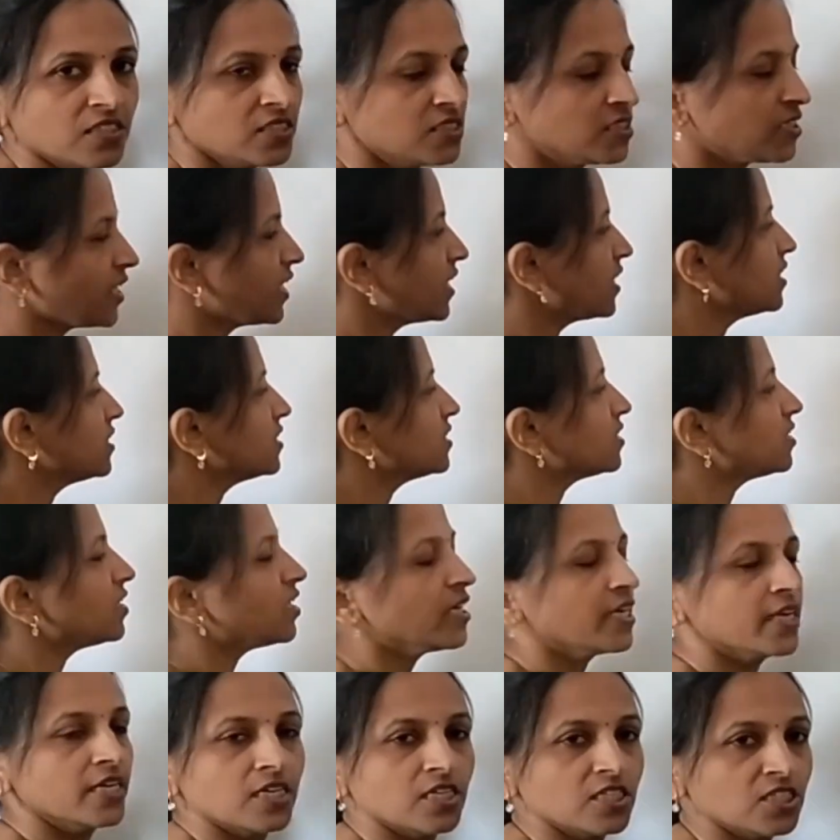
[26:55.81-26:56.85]
This a is
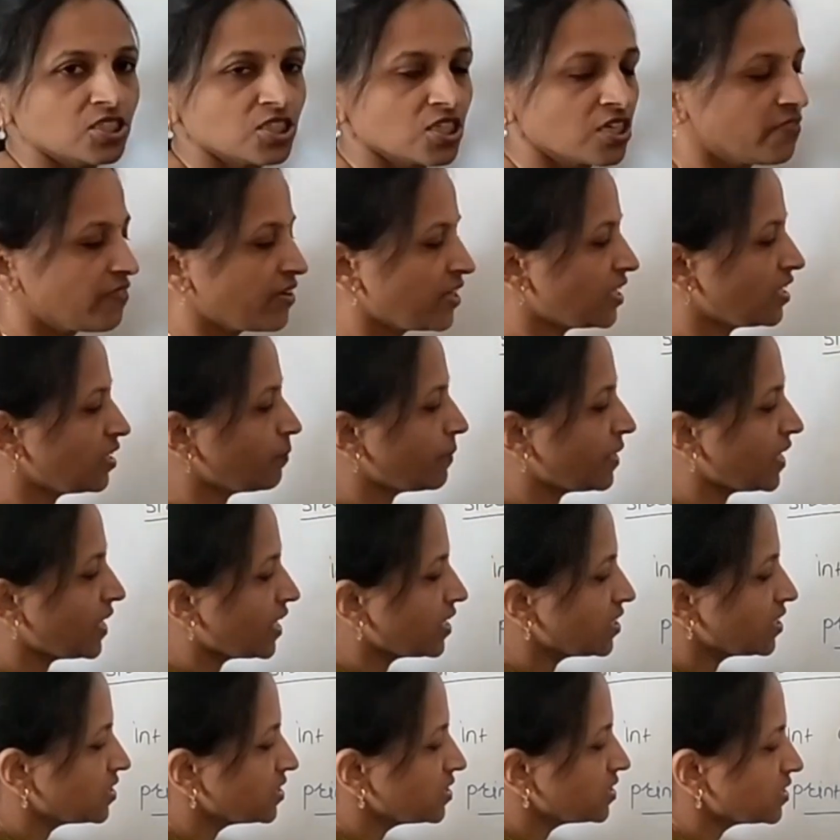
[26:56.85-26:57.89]
a integer variable
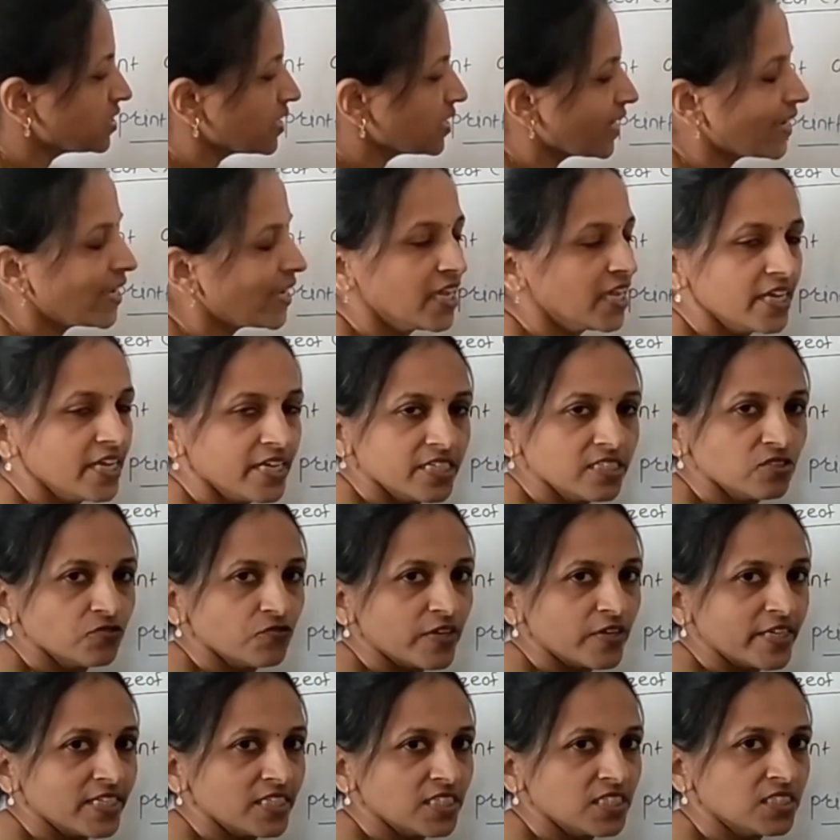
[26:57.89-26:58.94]
and this a is
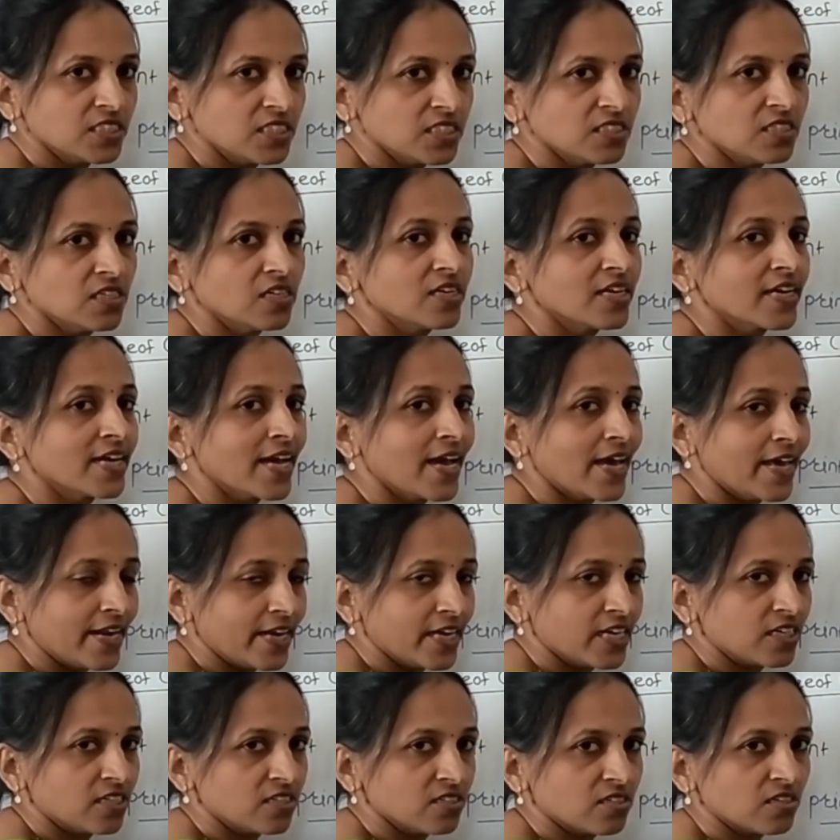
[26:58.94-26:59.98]
what? This is a
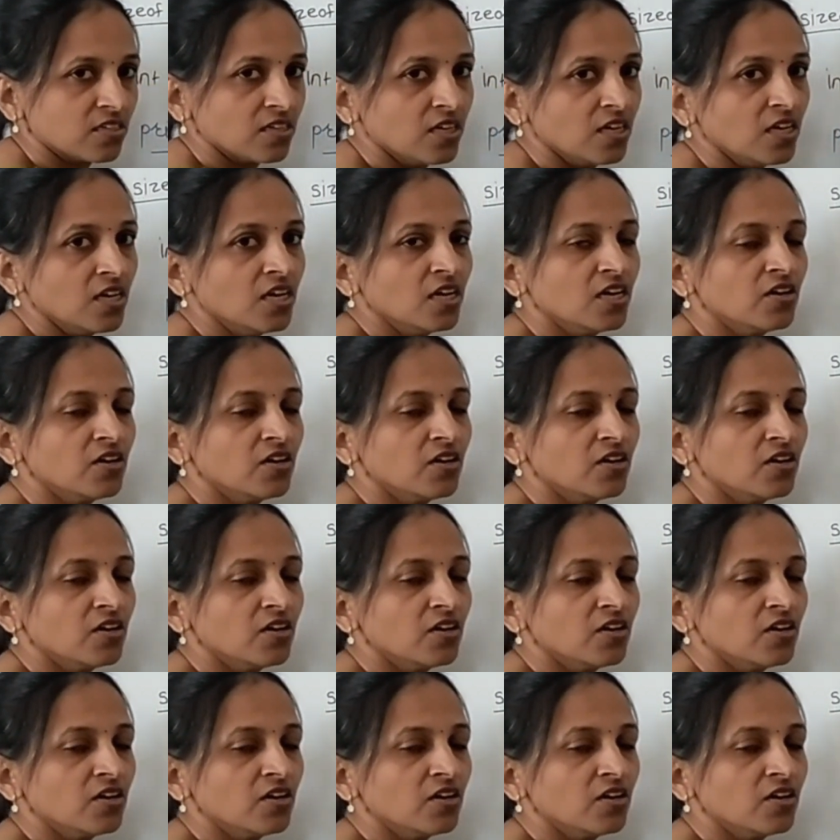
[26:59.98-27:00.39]
character.